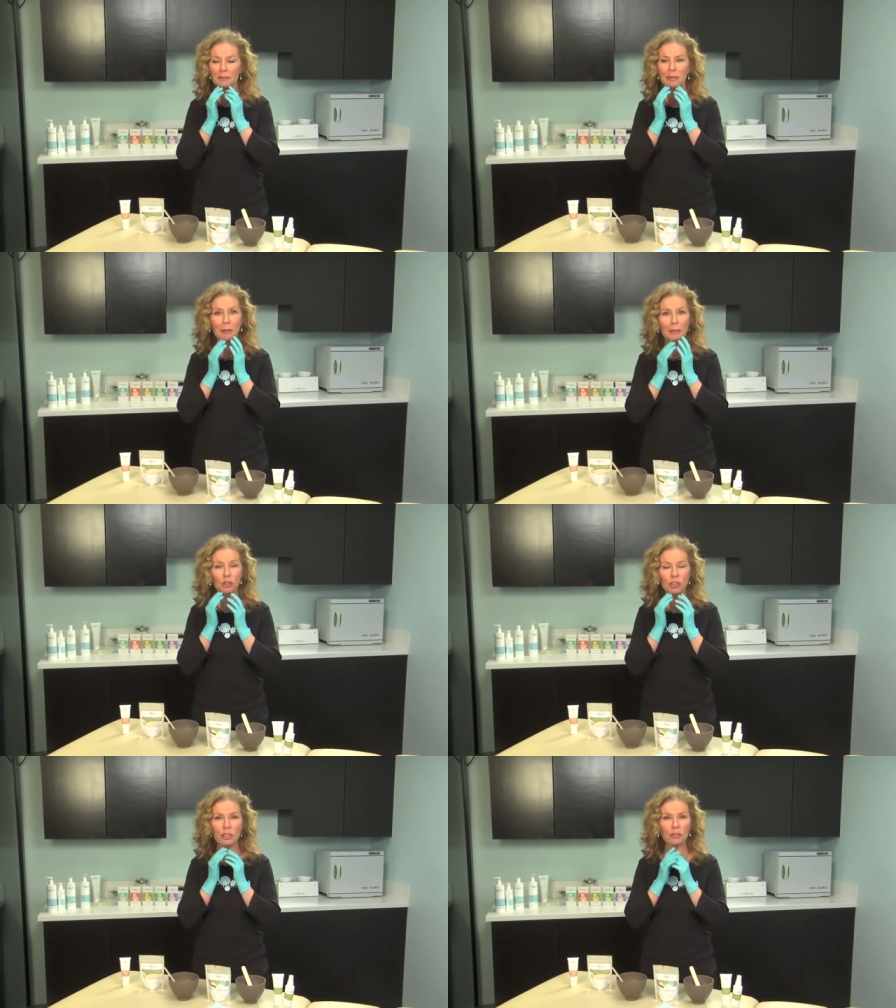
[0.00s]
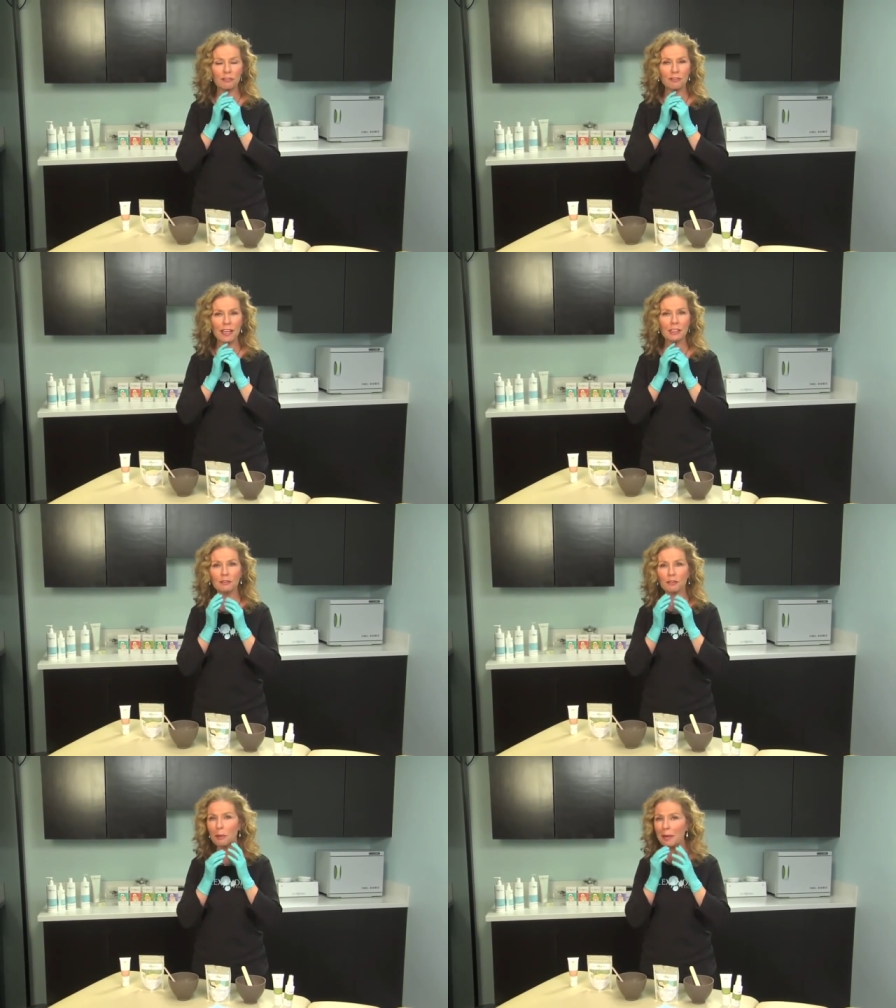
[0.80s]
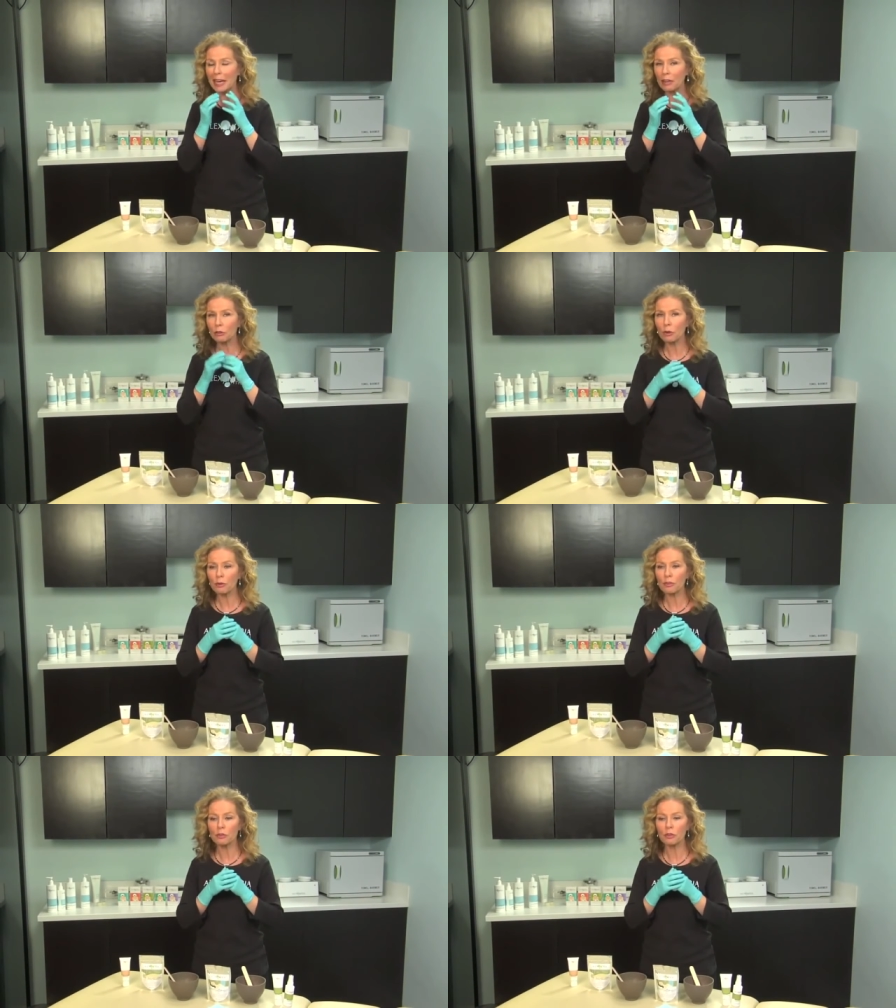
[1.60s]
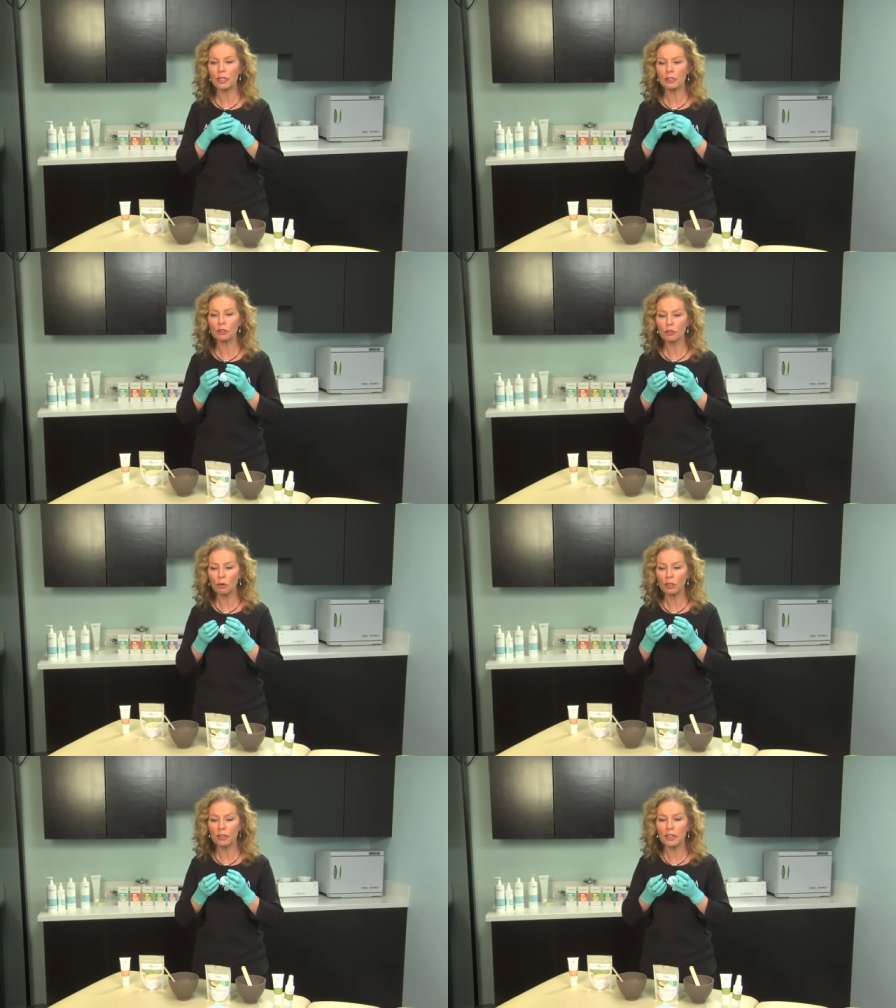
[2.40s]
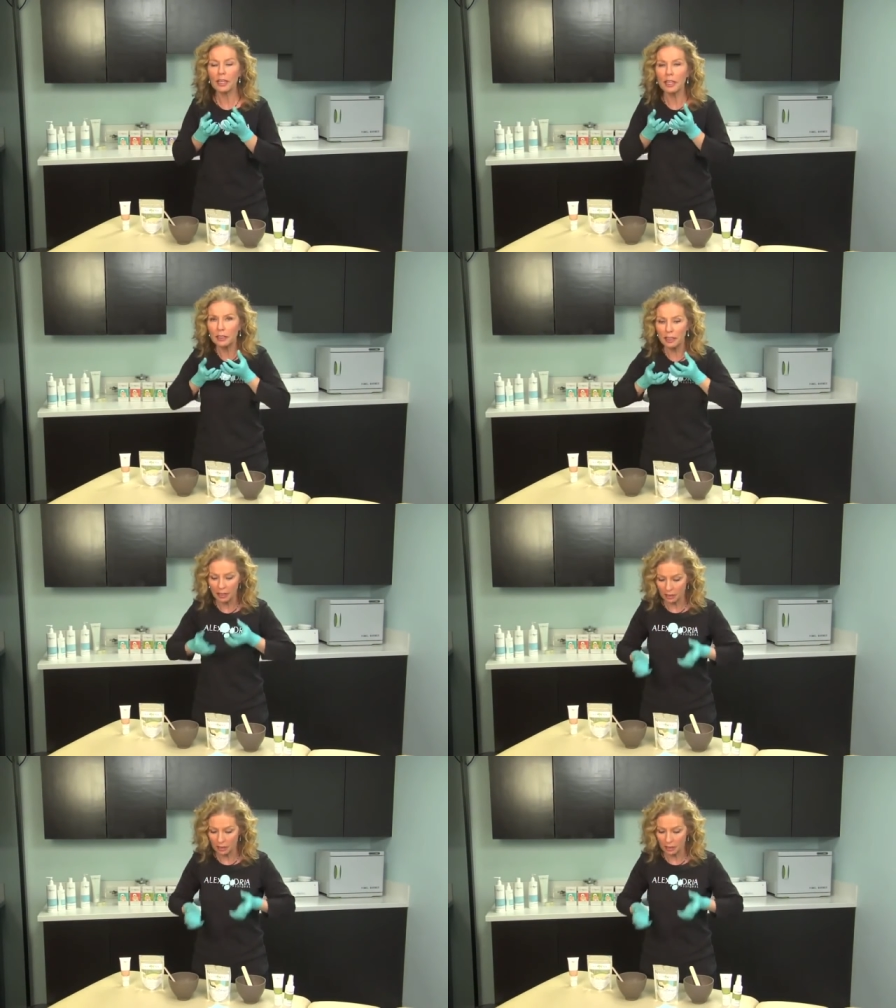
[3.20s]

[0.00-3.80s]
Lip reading: blemishes on your face from hair growth, you can soak in